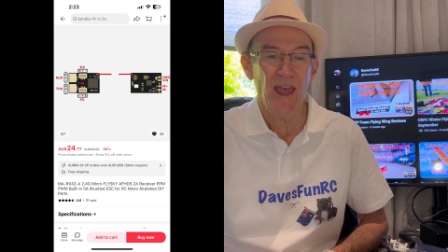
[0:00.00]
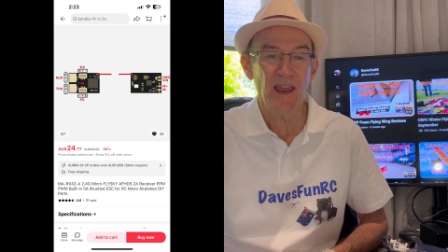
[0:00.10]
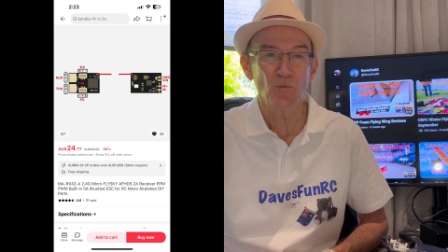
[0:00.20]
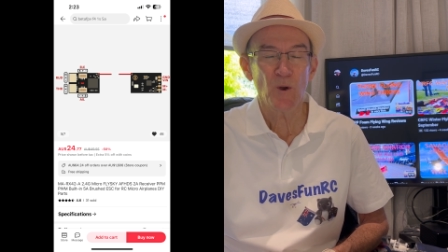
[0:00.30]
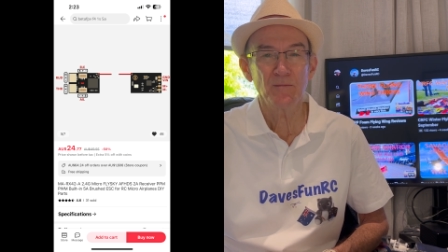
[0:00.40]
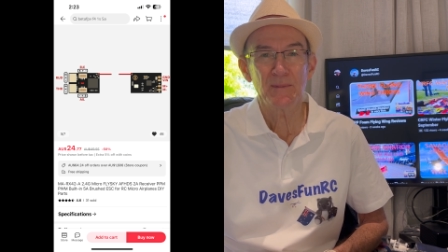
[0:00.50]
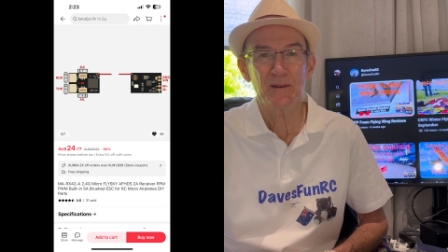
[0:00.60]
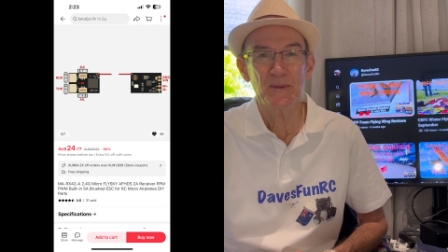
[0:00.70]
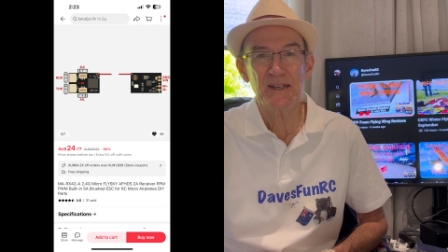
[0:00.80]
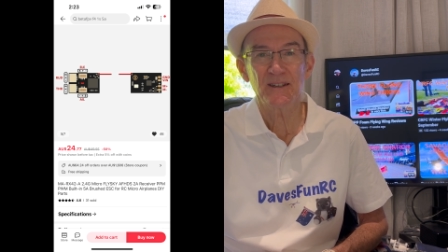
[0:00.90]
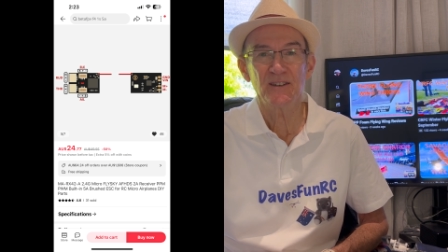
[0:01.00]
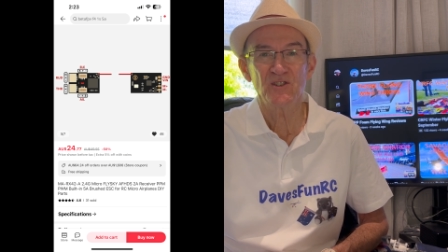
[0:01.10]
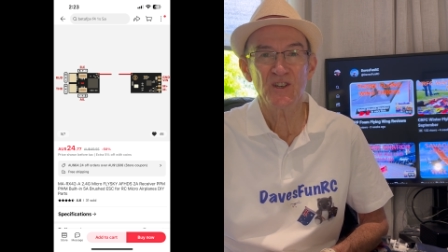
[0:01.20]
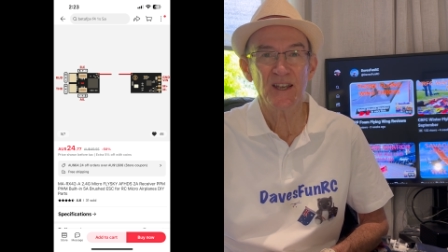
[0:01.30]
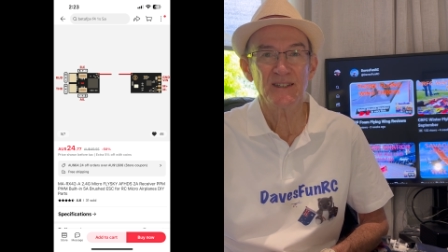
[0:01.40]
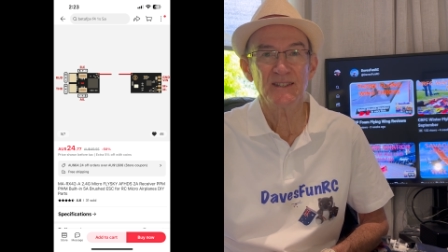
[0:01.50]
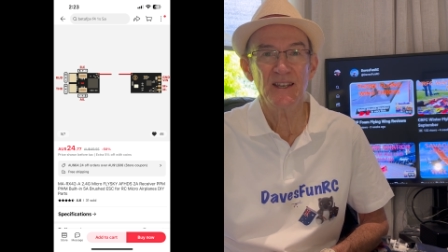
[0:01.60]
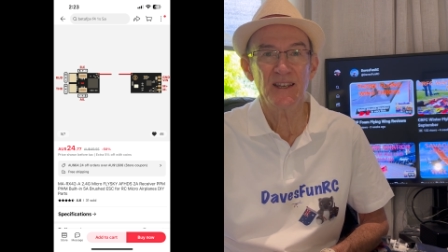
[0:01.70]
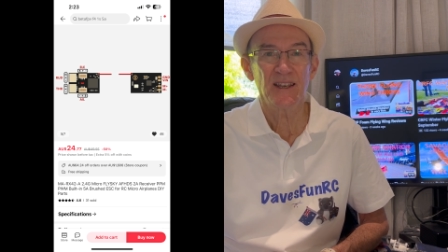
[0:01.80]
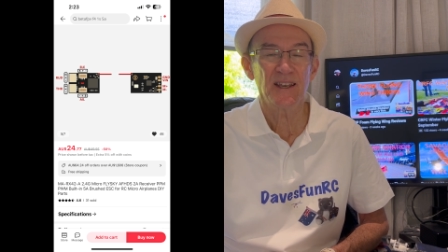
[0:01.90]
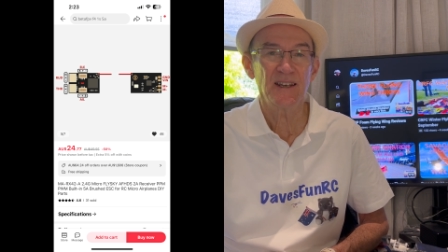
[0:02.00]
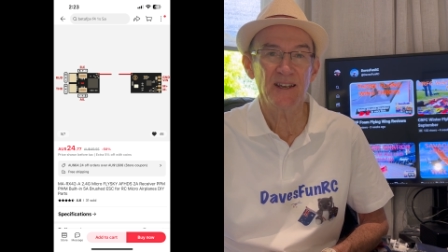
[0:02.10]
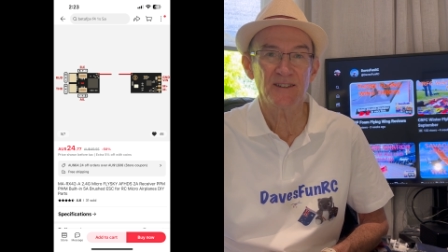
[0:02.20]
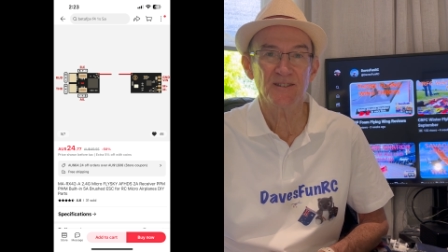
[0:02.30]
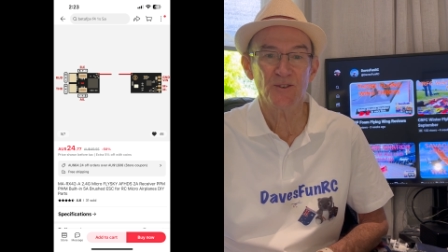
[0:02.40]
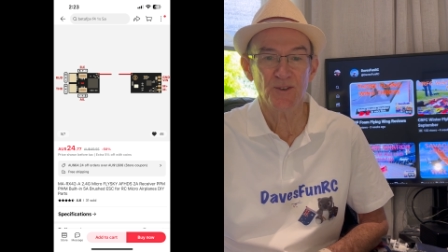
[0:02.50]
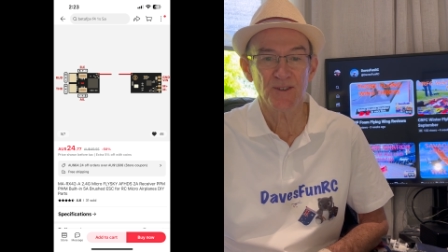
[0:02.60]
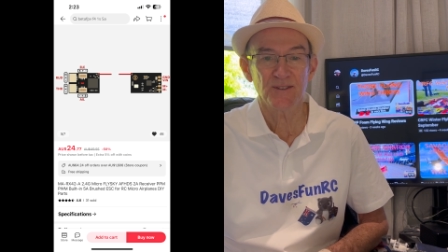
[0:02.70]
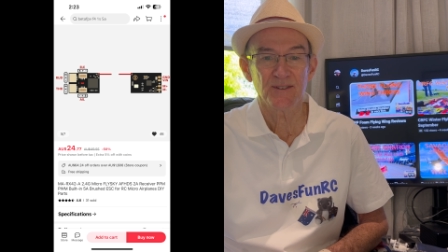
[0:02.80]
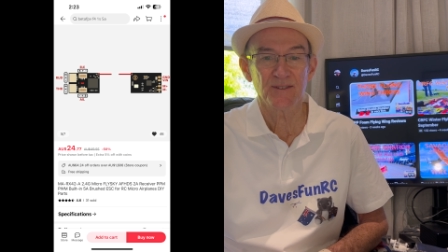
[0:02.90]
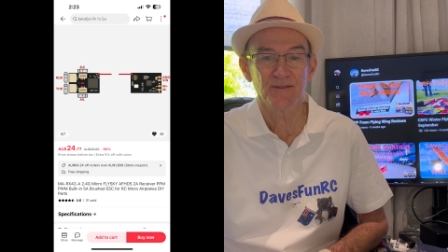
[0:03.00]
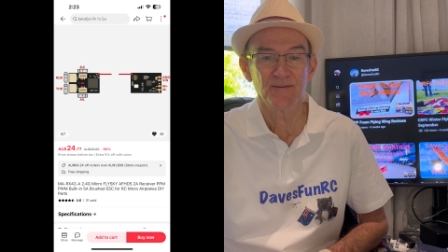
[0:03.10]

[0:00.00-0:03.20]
and 1mm JST connector sockets.